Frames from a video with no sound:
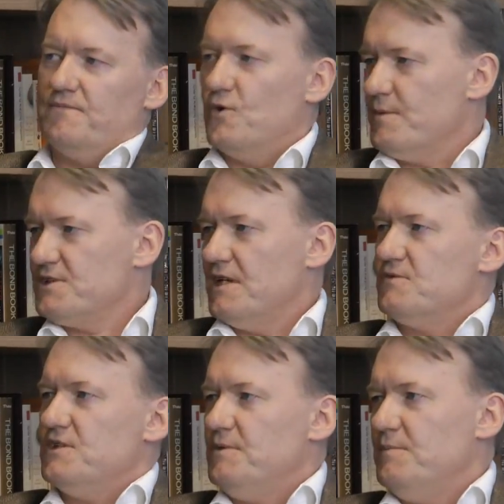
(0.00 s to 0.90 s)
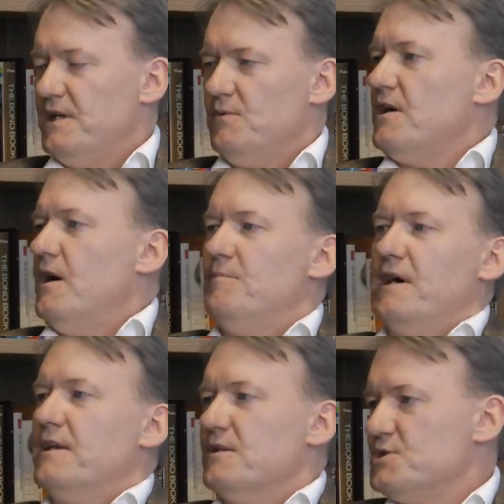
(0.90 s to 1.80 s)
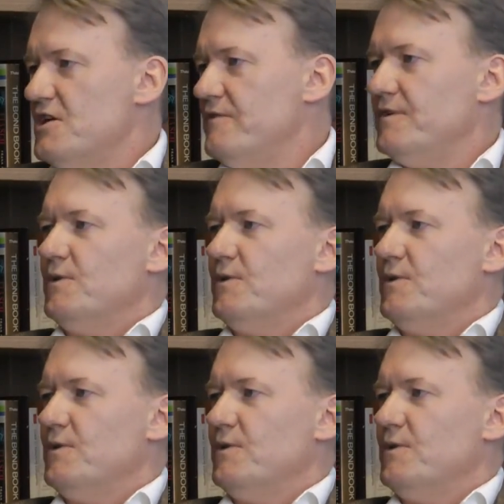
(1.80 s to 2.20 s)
40% of CPP, we can't buy another share of it.